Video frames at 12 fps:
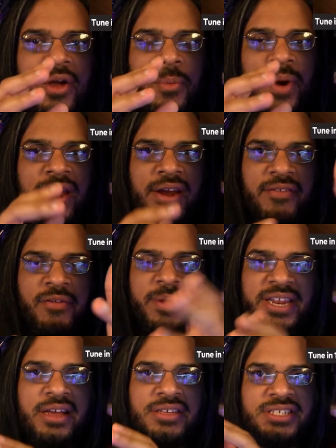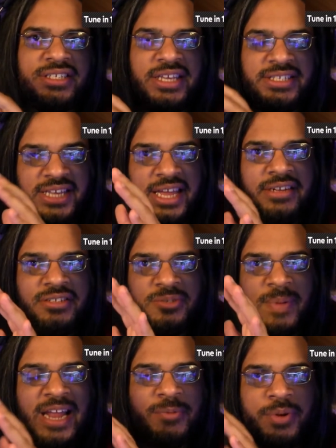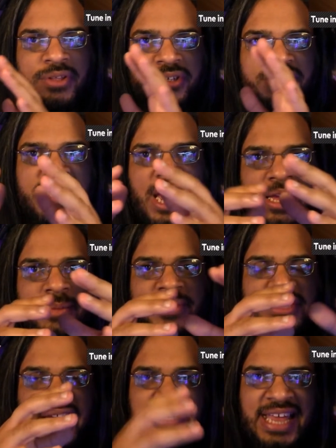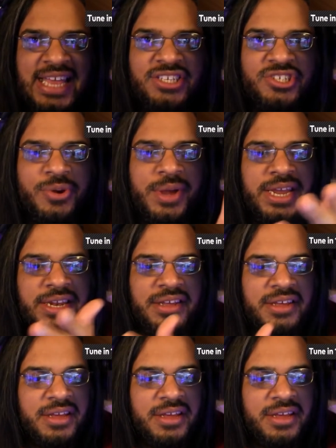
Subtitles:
where everybody else it said Smash Brothers times Assassin's Creed.